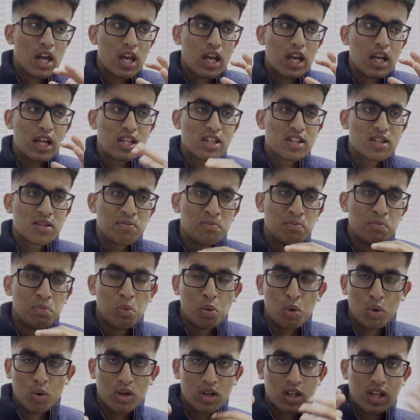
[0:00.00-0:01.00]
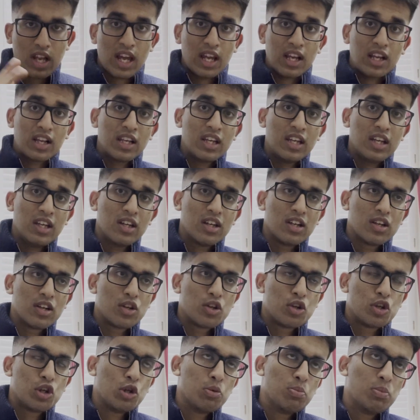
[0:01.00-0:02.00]
it's more likely
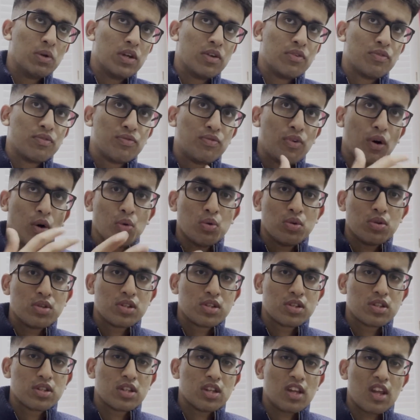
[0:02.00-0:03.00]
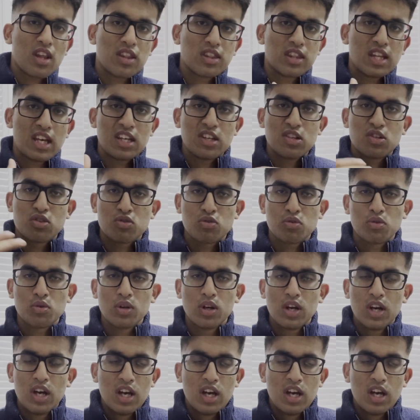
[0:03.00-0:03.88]
to be false than true.